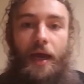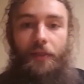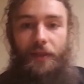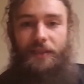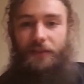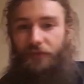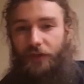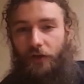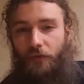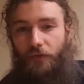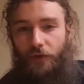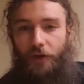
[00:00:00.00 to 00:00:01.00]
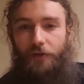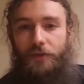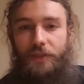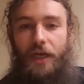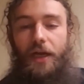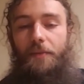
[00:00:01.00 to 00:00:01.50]
unless the video for another
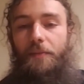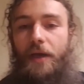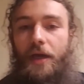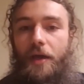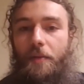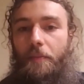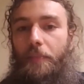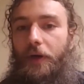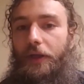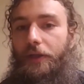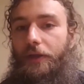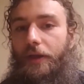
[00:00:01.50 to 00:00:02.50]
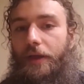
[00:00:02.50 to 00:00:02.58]
time but